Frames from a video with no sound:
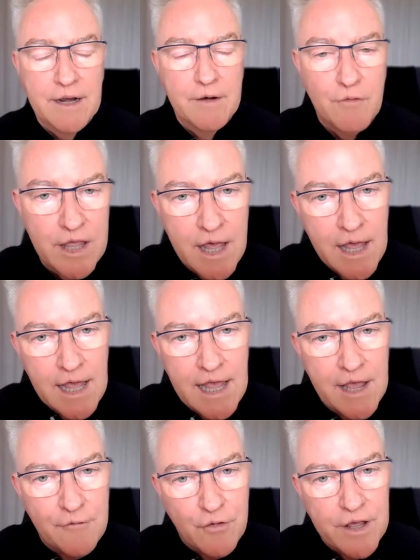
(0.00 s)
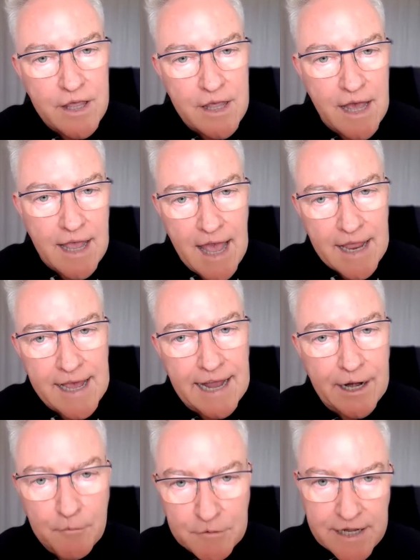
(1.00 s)
And if we
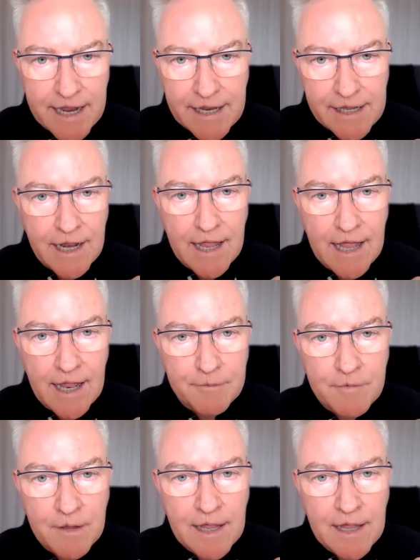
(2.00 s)
again, I'm taking a